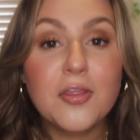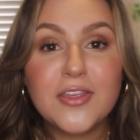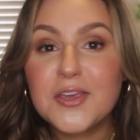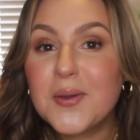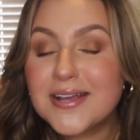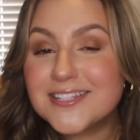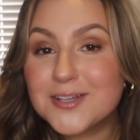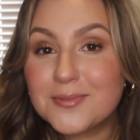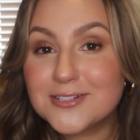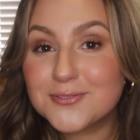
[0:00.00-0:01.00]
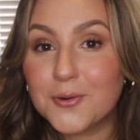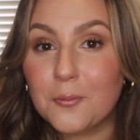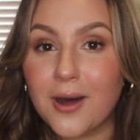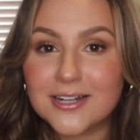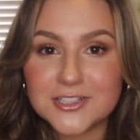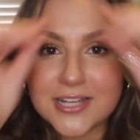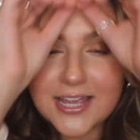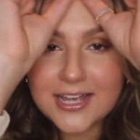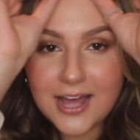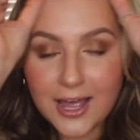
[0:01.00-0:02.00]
Thank you guys so much for watching.